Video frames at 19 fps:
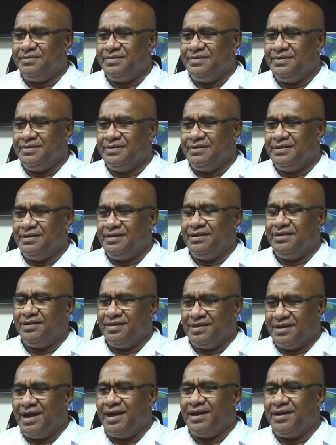you know,
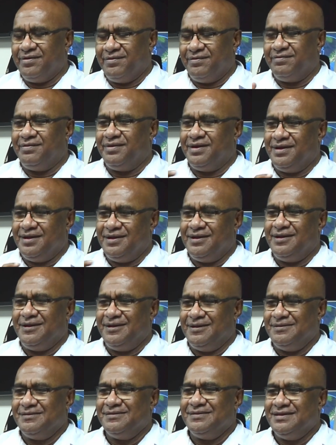the kind
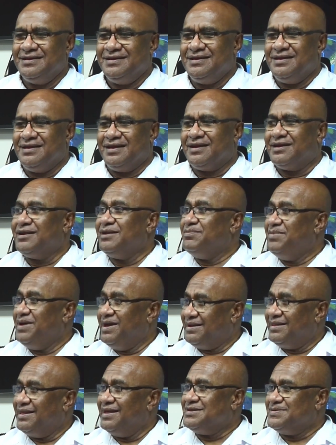of
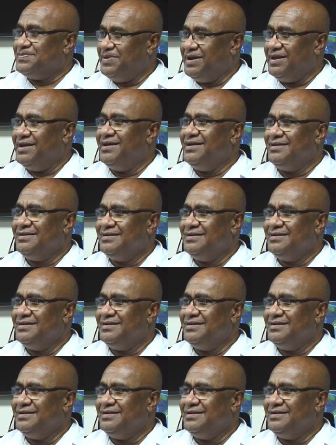rebate that's paid. Eh?